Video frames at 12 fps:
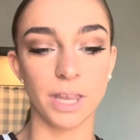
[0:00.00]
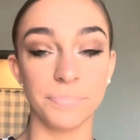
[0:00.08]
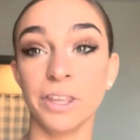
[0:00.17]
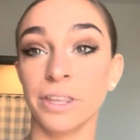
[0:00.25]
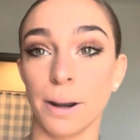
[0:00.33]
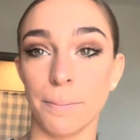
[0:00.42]

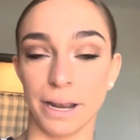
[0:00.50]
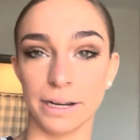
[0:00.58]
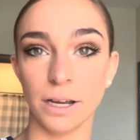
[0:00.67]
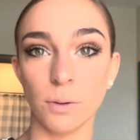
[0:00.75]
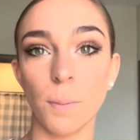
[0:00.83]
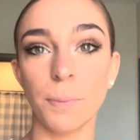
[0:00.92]
And then
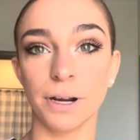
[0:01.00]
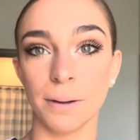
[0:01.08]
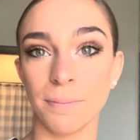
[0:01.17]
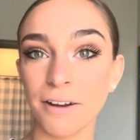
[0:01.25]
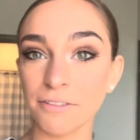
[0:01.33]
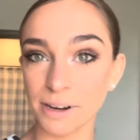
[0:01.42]
Amanda will put in
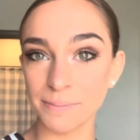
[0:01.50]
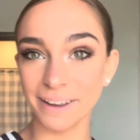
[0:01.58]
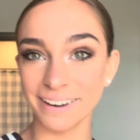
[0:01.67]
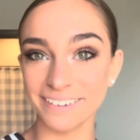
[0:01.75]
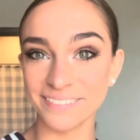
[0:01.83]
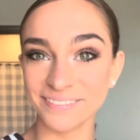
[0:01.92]
my
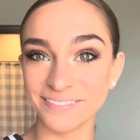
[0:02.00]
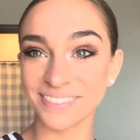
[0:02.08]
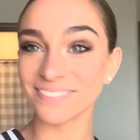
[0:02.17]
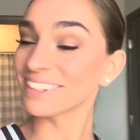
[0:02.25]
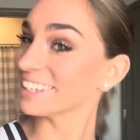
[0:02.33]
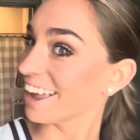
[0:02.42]
ribbon.
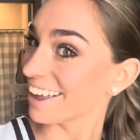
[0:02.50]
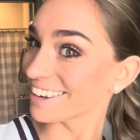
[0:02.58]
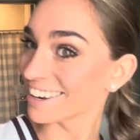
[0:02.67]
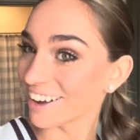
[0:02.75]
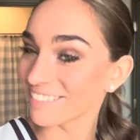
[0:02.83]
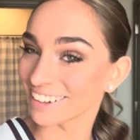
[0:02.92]
But yeah,
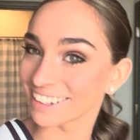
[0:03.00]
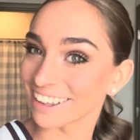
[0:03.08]
now I'm about to